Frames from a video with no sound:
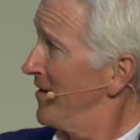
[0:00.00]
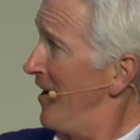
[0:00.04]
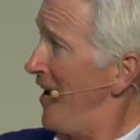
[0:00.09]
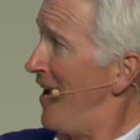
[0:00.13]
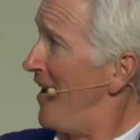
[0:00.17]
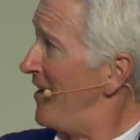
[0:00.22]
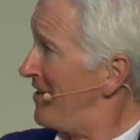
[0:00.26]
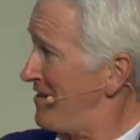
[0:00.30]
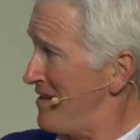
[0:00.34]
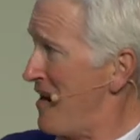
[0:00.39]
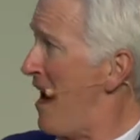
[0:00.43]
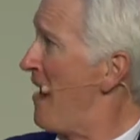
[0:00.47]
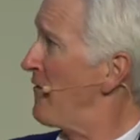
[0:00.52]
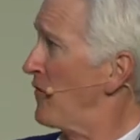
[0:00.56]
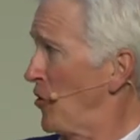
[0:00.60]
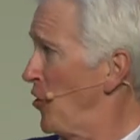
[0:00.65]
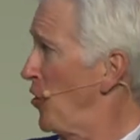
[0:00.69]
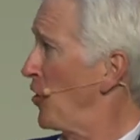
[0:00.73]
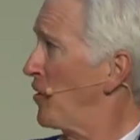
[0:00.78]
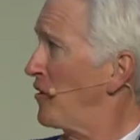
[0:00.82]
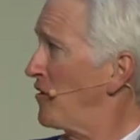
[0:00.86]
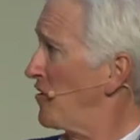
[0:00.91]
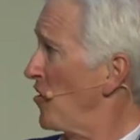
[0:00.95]
It's never
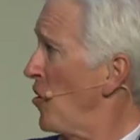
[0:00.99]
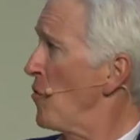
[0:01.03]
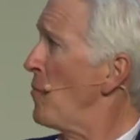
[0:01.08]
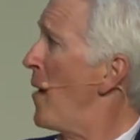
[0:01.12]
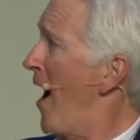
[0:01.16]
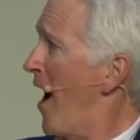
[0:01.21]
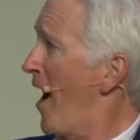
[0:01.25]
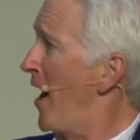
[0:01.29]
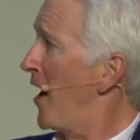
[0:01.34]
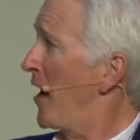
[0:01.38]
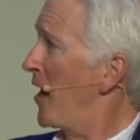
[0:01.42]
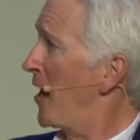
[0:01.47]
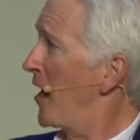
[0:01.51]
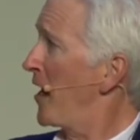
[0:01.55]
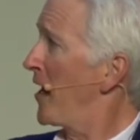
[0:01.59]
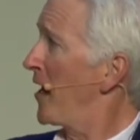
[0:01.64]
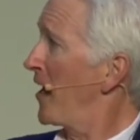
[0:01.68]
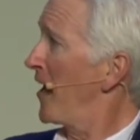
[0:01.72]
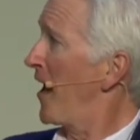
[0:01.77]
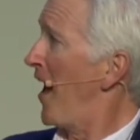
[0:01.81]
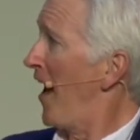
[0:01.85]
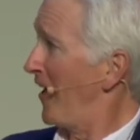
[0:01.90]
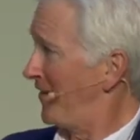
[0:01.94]
looked so bad
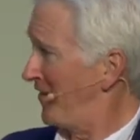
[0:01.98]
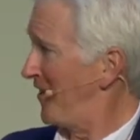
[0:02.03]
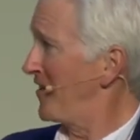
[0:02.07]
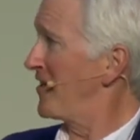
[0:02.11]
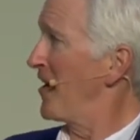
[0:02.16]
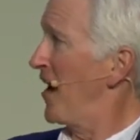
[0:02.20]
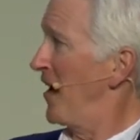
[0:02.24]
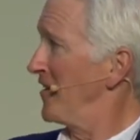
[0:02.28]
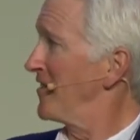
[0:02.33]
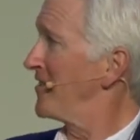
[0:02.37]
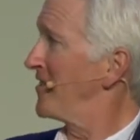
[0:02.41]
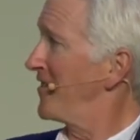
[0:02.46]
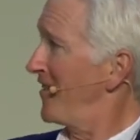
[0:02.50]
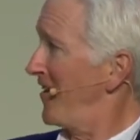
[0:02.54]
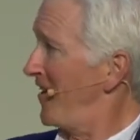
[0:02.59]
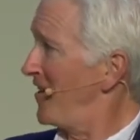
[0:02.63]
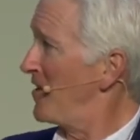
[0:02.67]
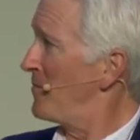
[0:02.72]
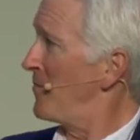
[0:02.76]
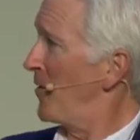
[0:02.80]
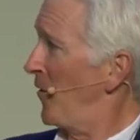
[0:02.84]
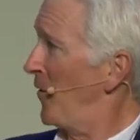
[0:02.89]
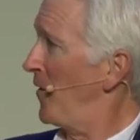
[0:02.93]
as it does in
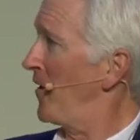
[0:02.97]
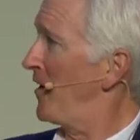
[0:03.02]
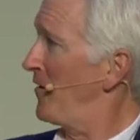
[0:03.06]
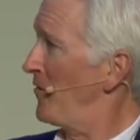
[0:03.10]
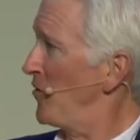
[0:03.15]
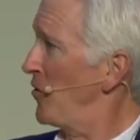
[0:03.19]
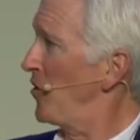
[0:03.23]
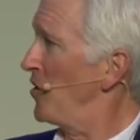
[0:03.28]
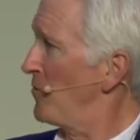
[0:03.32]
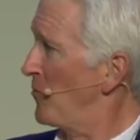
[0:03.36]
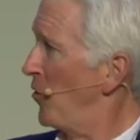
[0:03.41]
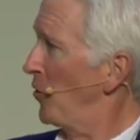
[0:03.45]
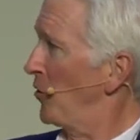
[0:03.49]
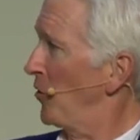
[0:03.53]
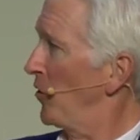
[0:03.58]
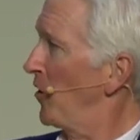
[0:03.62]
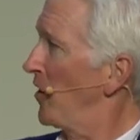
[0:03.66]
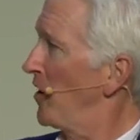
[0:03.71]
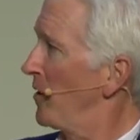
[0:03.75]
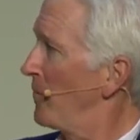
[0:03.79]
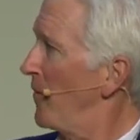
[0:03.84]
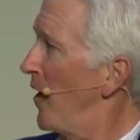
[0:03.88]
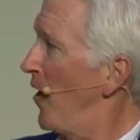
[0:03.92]
the period of unipolar
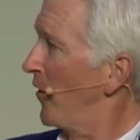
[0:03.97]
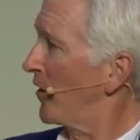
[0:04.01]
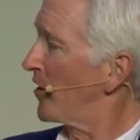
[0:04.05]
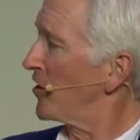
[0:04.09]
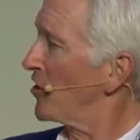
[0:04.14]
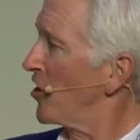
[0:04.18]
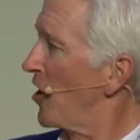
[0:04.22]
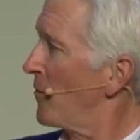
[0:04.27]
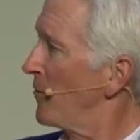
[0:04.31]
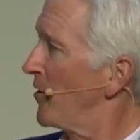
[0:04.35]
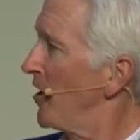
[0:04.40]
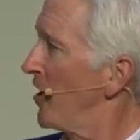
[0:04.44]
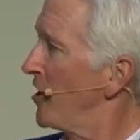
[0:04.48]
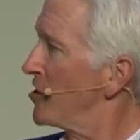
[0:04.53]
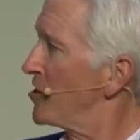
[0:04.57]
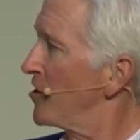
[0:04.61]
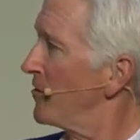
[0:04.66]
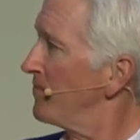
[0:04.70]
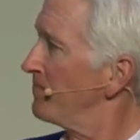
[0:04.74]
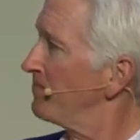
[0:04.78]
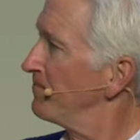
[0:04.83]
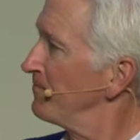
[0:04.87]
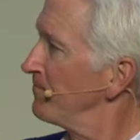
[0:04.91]
American domination.